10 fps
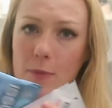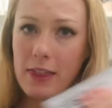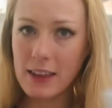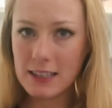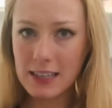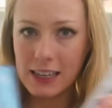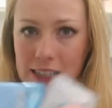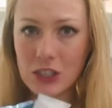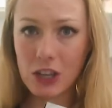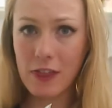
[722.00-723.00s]
all my things here,
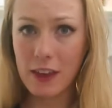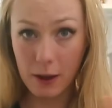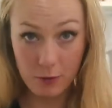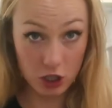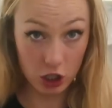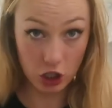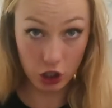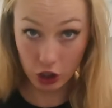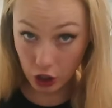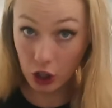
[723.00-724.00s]
so I think I'm just gonna
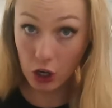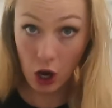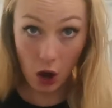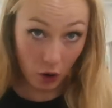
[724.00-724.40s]
show you